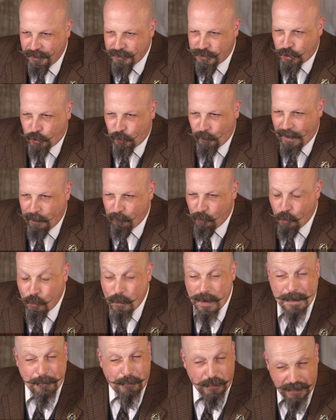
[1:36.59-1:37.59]
to create what
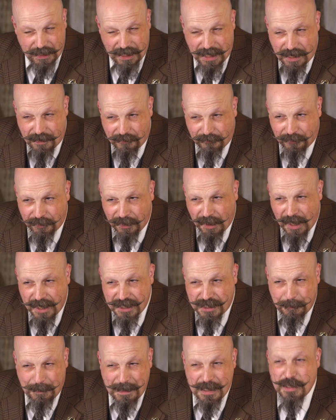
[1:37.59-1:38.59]
we believe
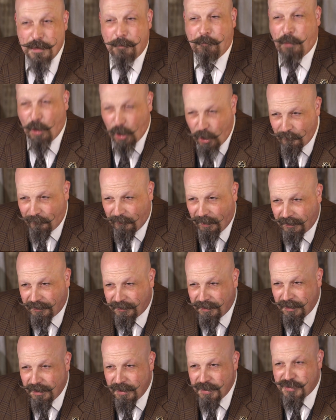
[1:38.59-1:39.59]
to be the
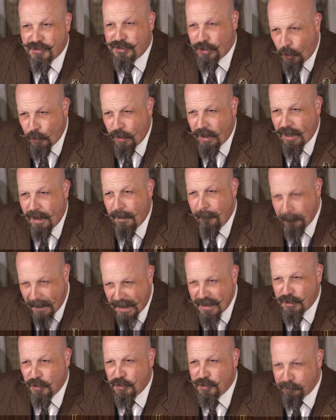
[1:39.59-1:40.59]
perfect soda and
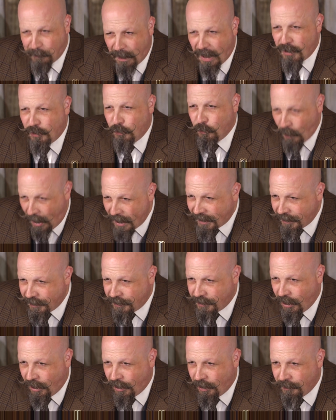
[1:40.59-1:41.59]
Mentos bottle
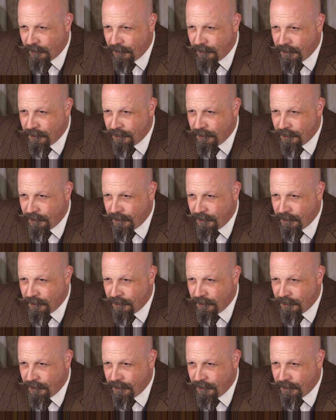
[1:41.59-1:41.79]
rocket car.